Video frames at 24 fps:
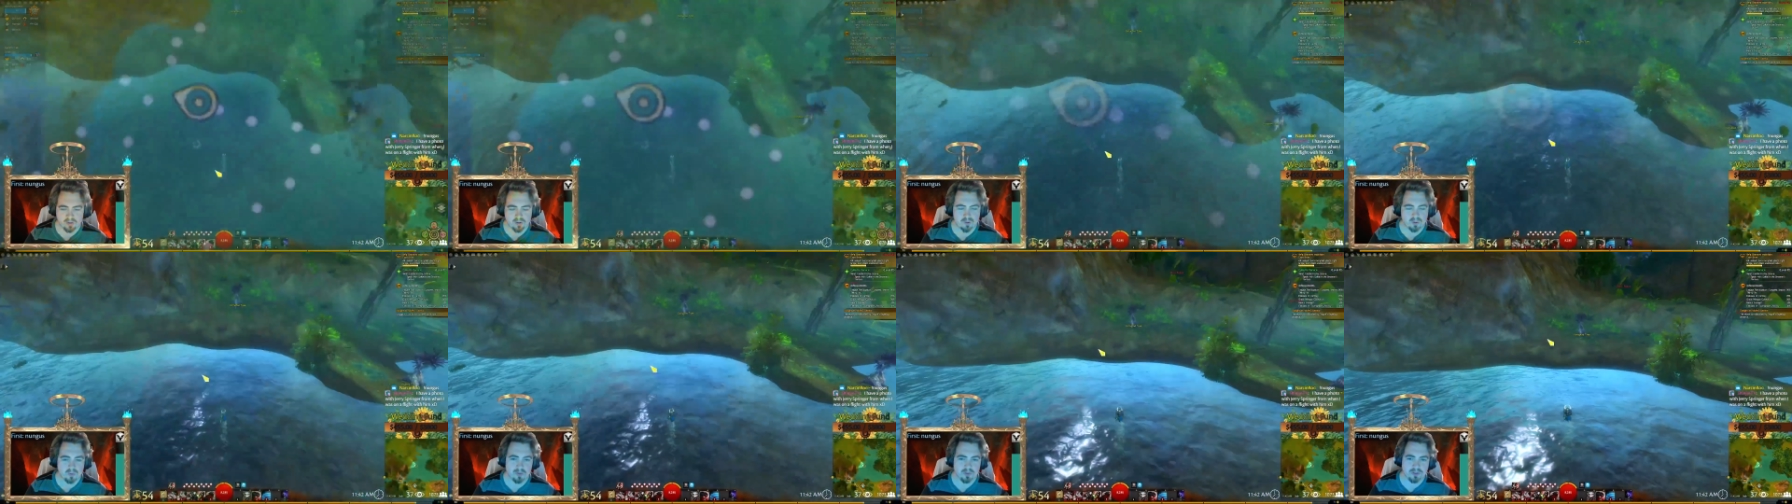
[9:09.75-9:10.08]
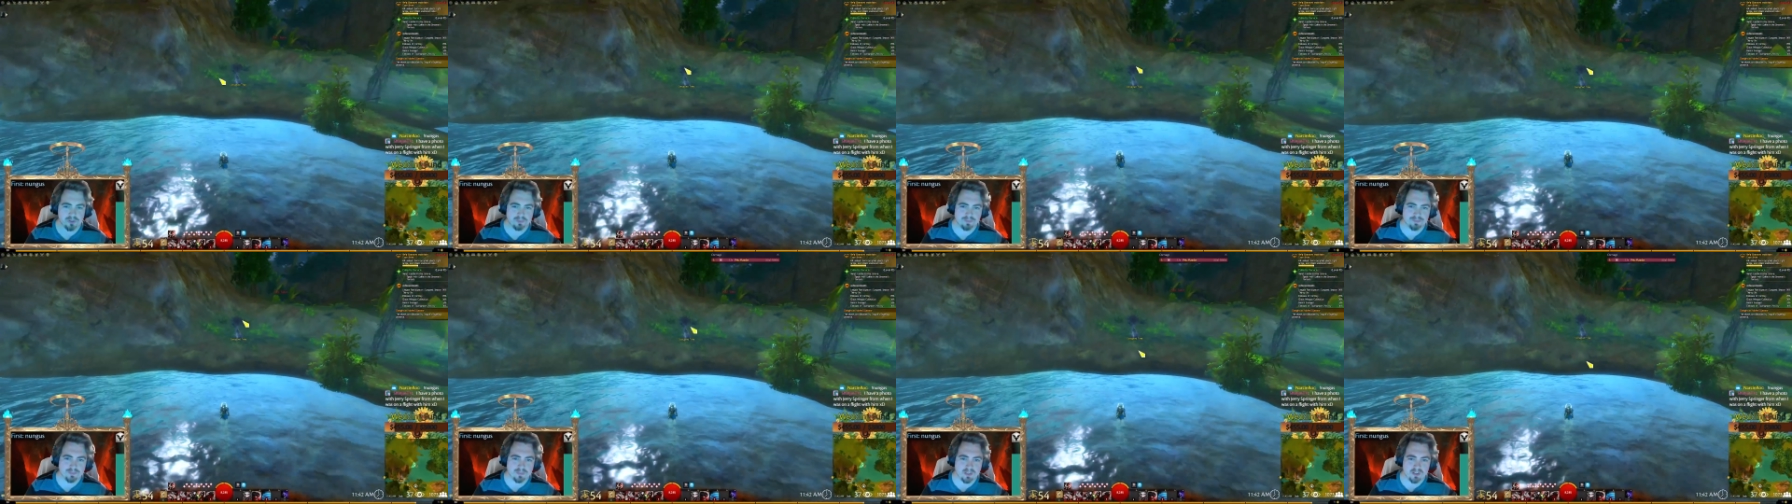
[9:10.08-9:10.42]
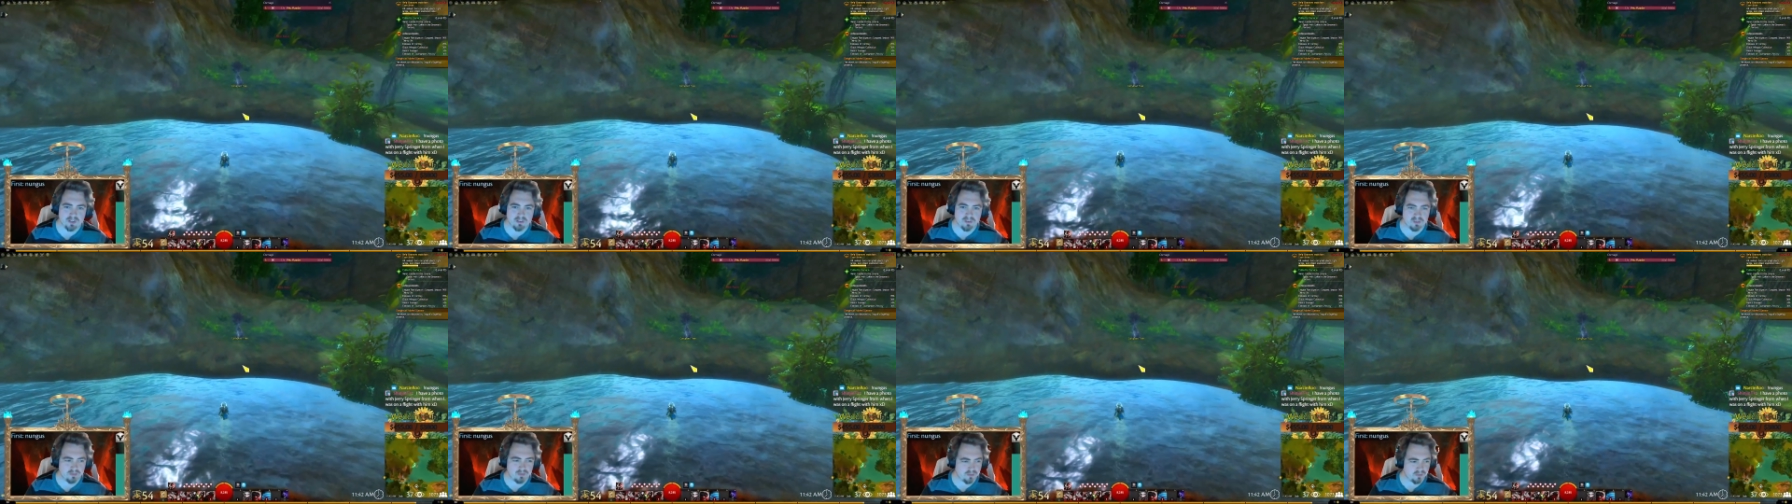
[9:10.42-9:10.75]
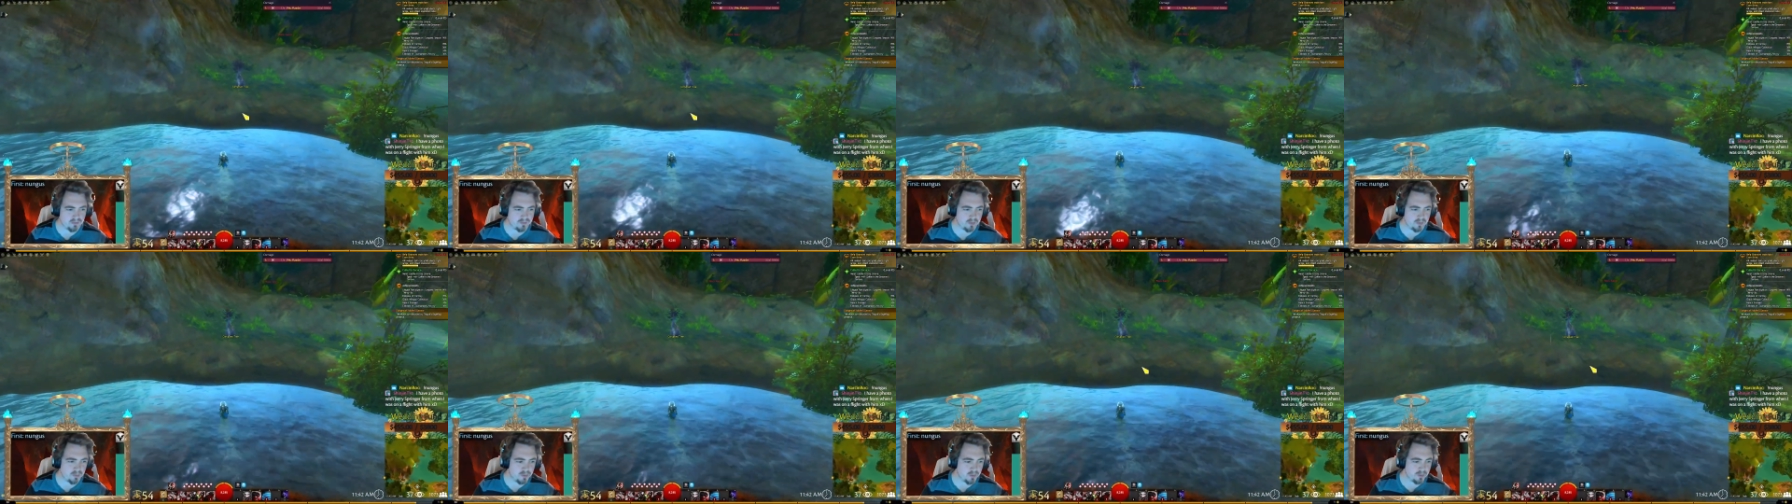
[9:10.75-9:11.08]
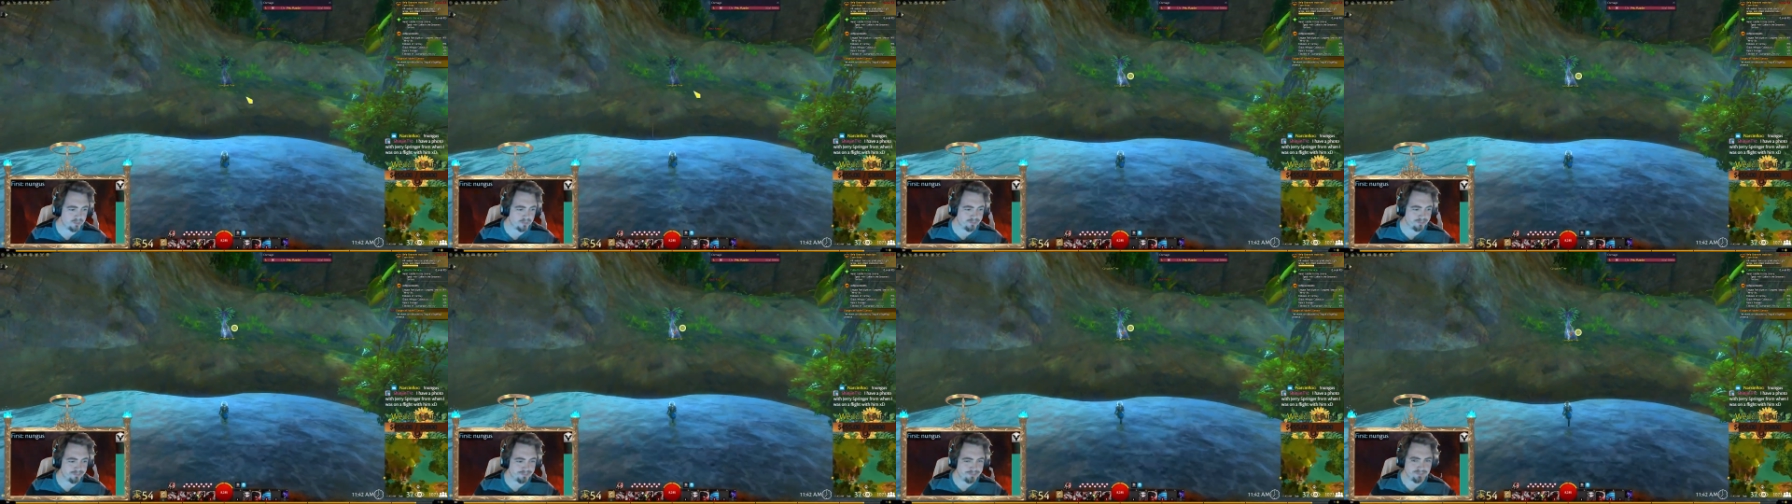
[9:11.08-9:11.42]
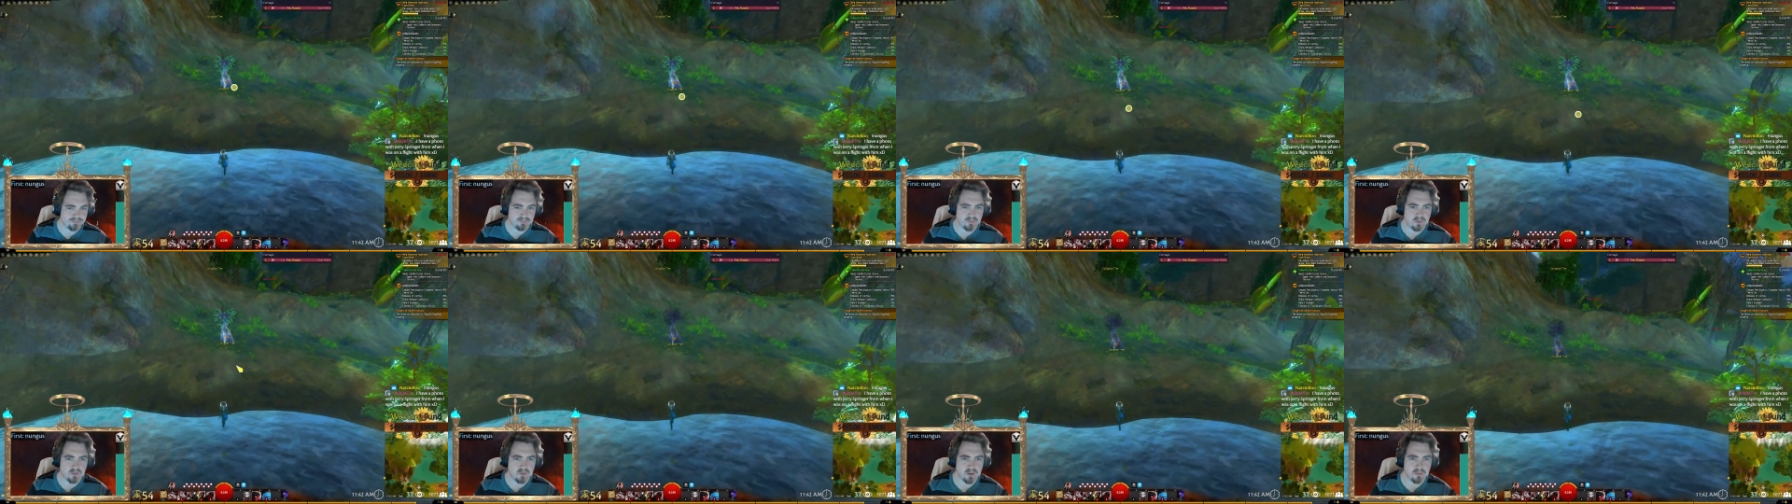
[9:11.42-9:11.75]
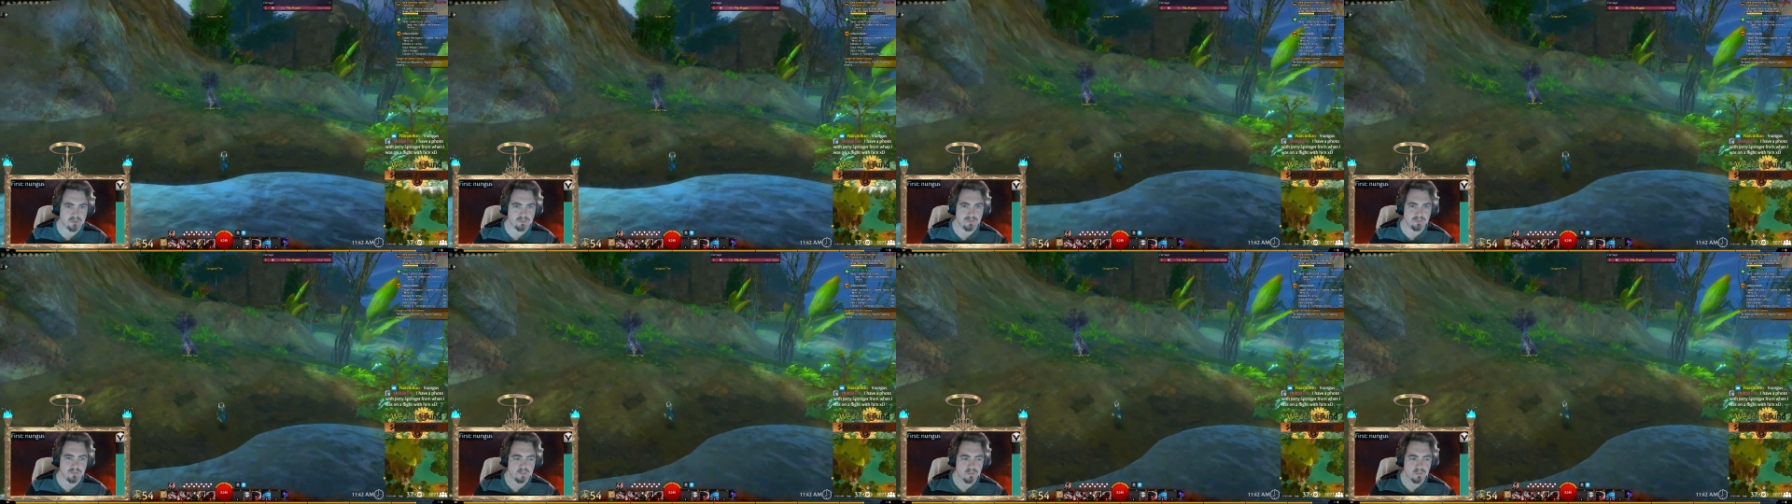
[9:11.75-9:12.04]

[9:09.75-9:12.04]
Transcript: Oh, well. That, oh, well. It's fine.